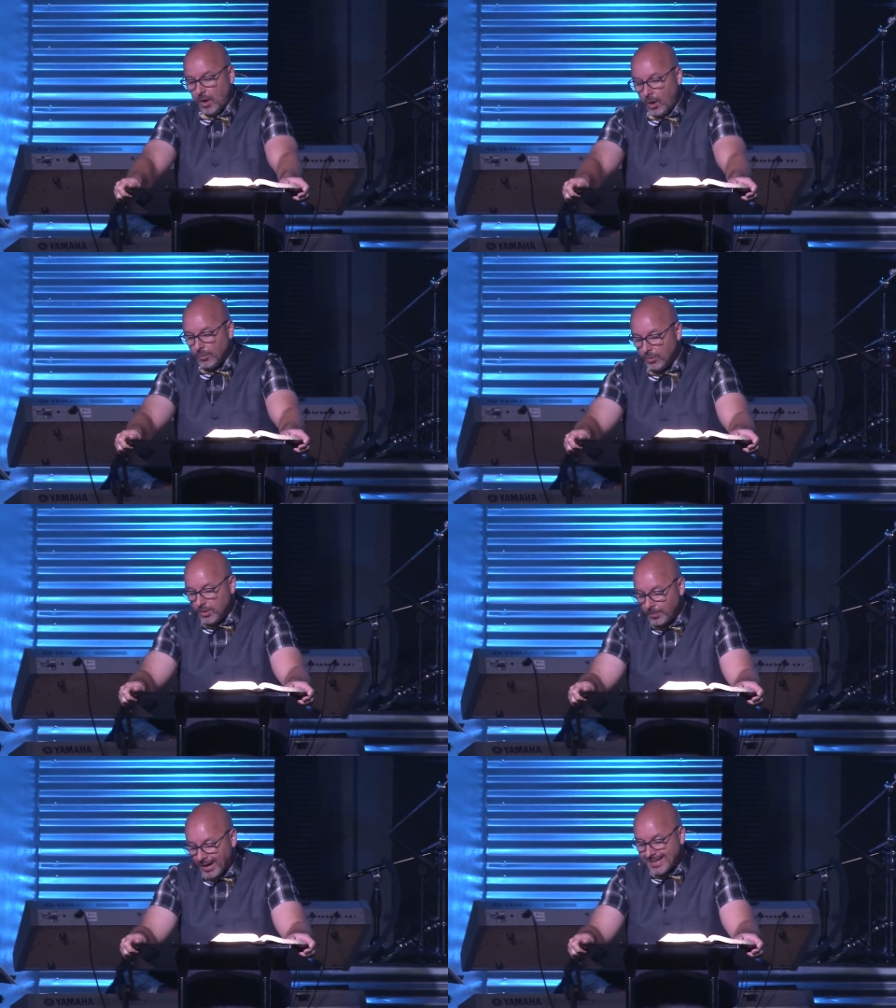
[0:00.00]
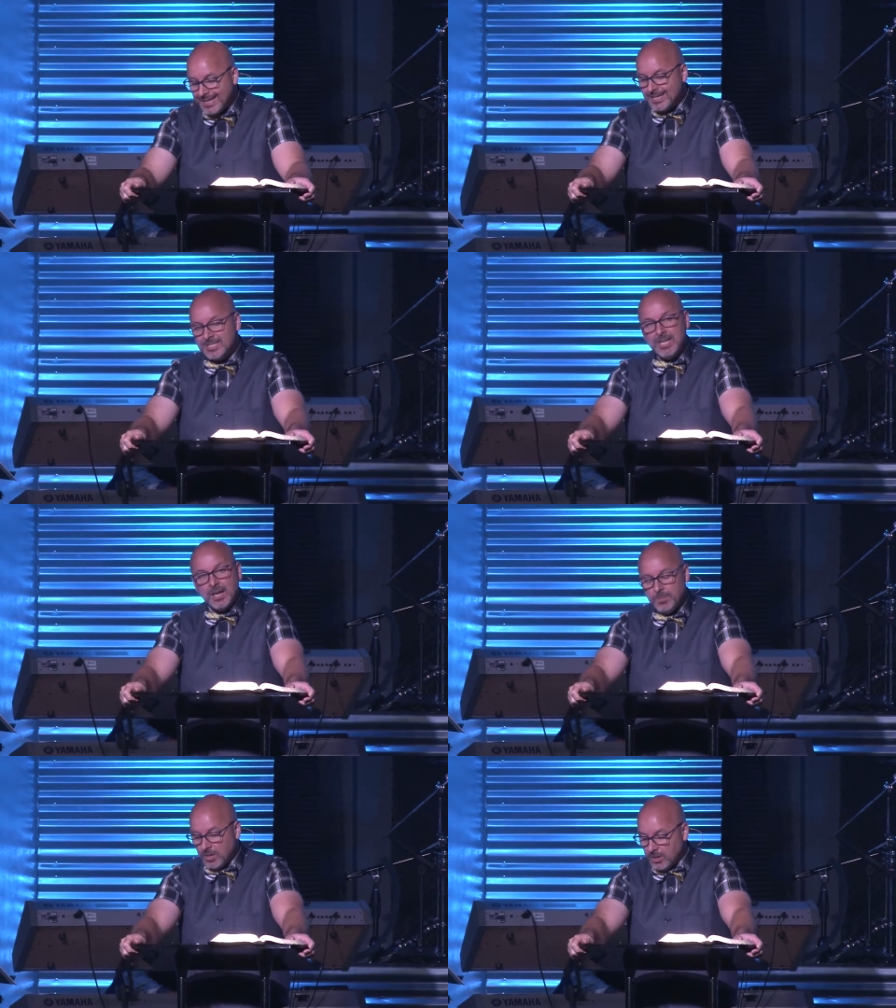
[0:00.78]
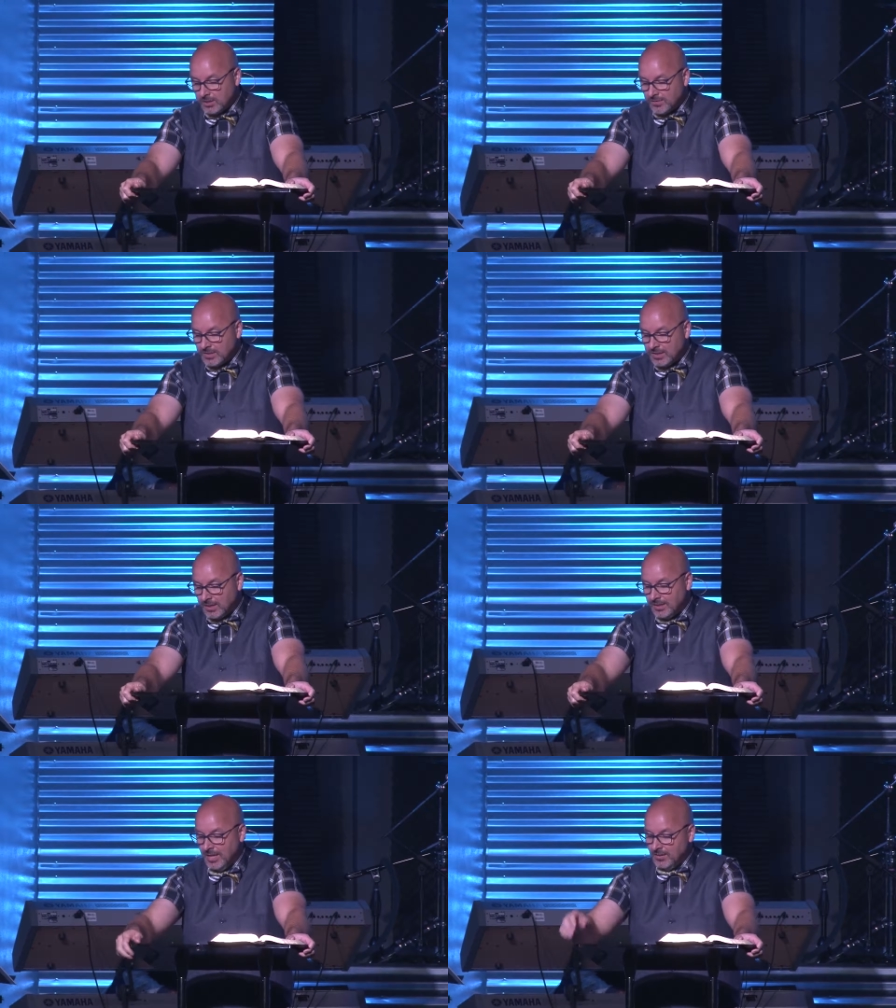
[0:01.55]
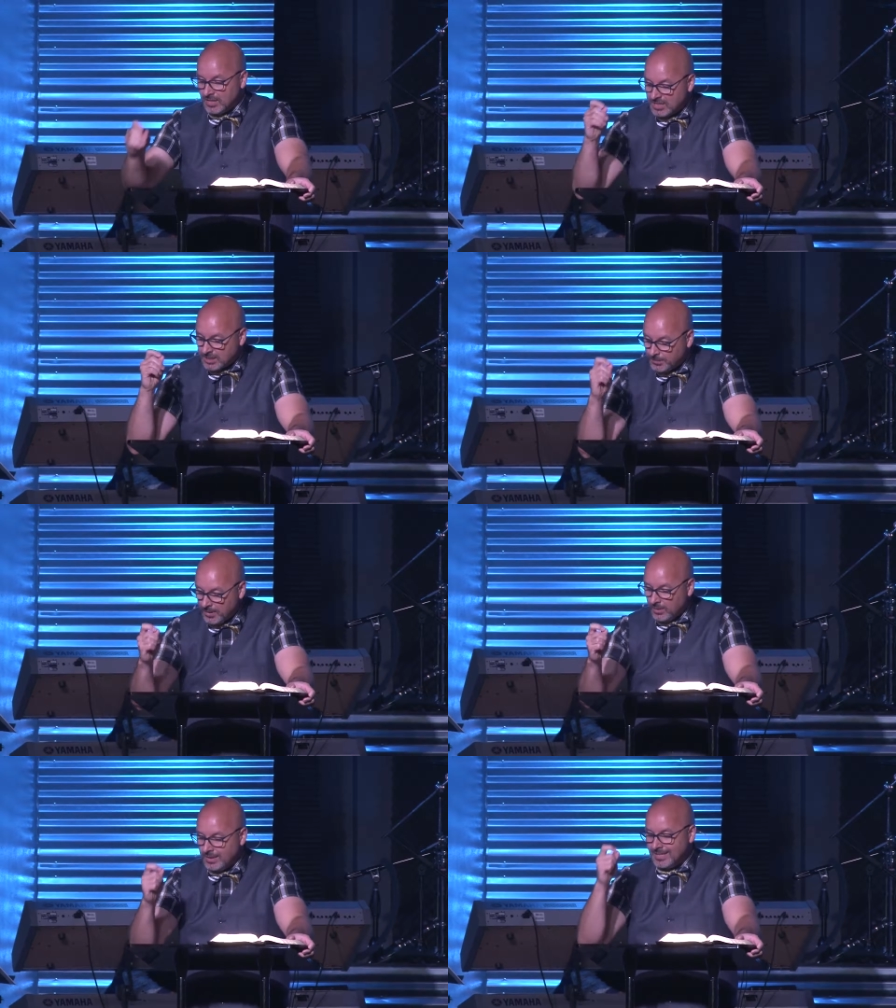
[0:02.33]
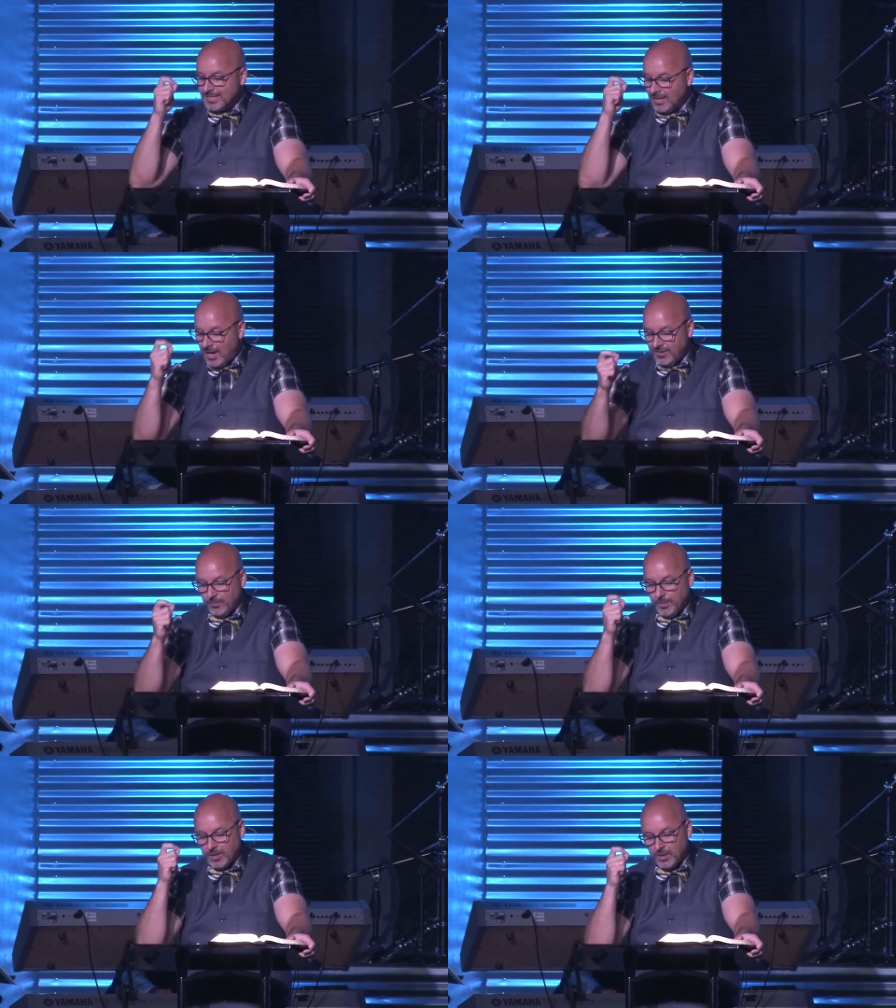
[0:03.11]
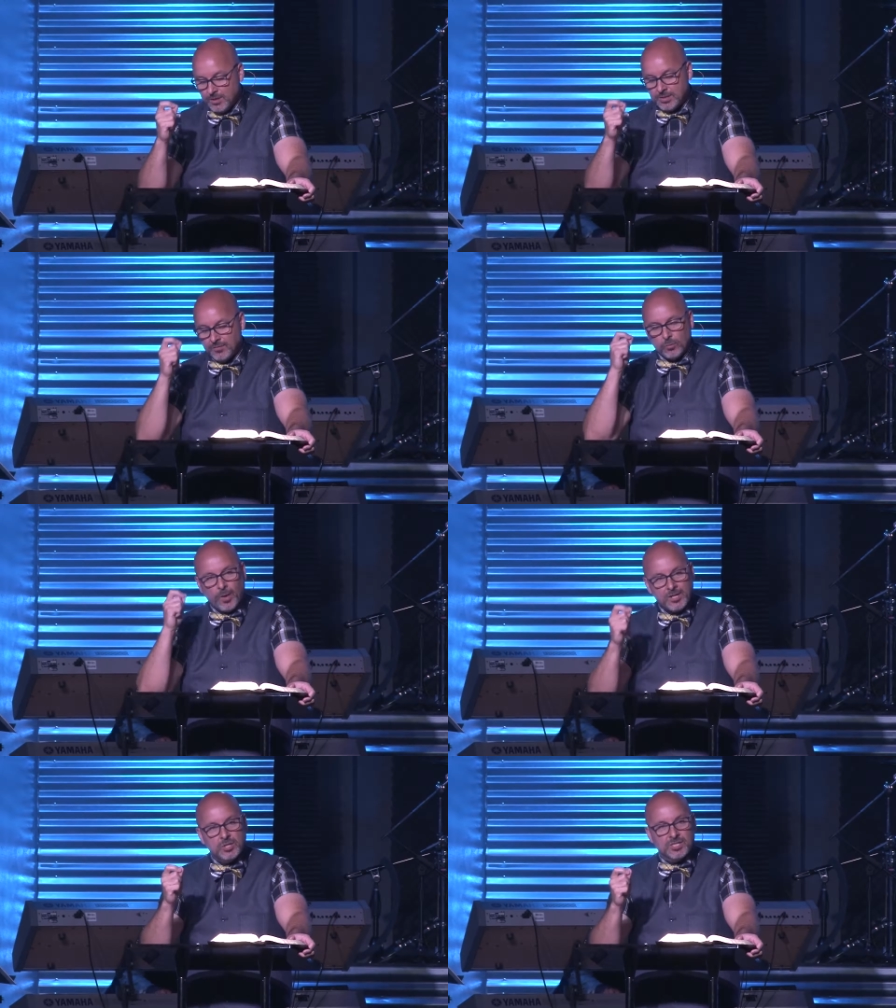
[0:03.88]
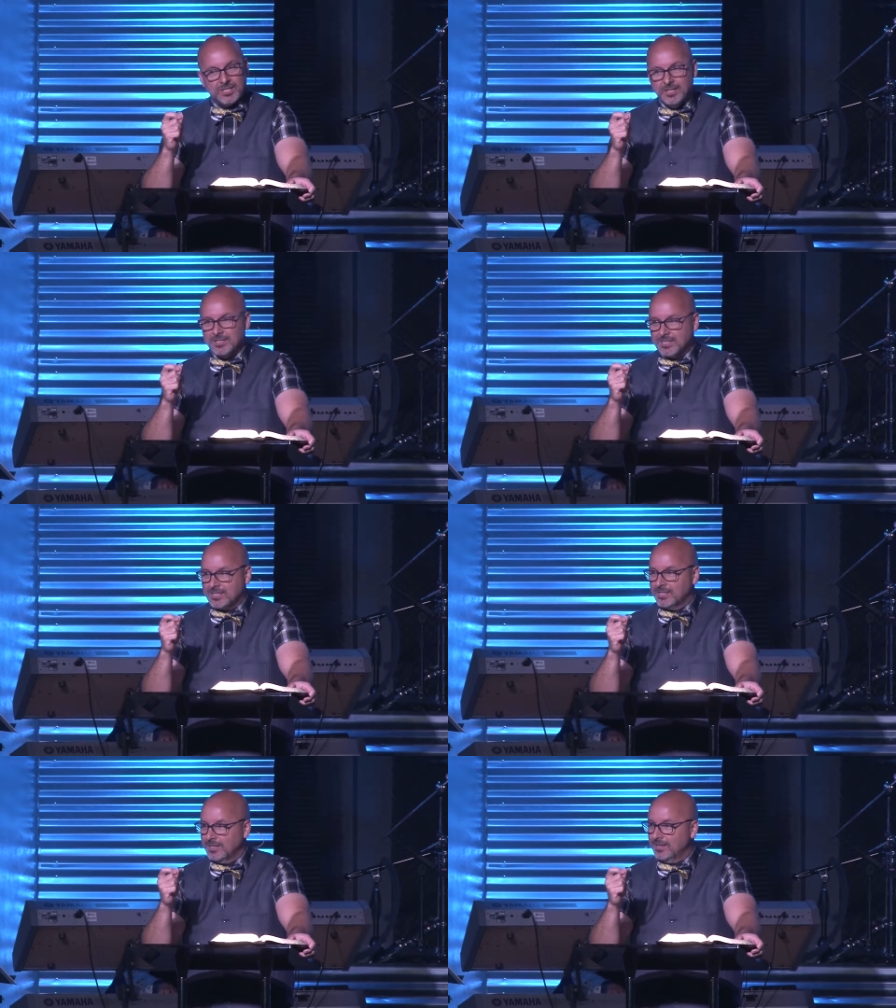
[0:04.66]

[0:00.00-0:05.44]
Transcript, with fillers: although the body is dead because of sin, the Spirit is life because of righteousness.